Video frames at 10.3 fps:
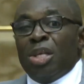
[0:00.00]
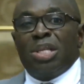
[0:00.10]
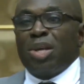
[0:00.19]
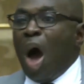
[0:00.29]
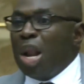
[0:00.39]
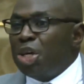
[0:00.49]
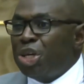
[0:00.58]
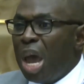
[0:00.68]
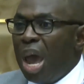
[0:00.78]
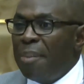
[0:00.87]

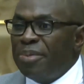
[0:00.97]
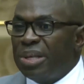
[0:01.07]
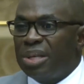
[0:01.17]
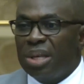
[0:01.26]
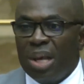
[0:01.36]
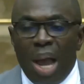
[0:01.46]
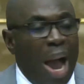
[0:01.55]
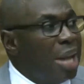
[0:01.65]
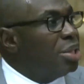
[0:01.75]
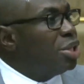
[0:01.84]
scholarships,
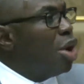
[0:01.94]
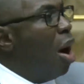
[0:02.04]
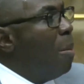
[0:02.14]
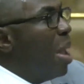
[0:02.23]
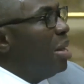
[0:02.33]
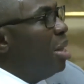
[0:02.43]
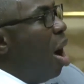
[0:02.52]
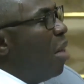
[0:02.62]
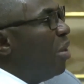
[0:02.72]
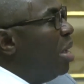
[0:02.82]
and so many
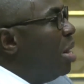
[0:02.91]
other